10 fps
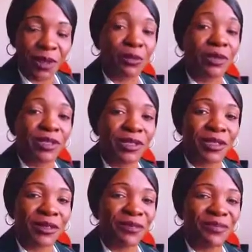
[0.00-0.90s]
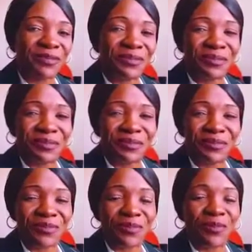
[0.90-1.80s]
God bless you.
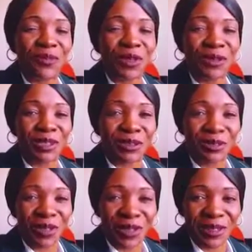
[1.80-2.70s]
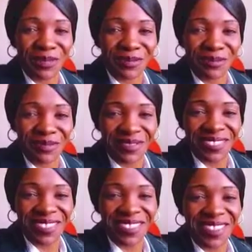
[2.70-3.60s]
More with Jophielle.
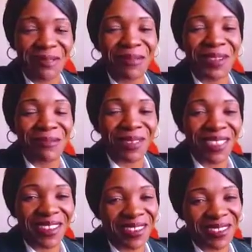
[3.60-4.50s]
Keep it up with the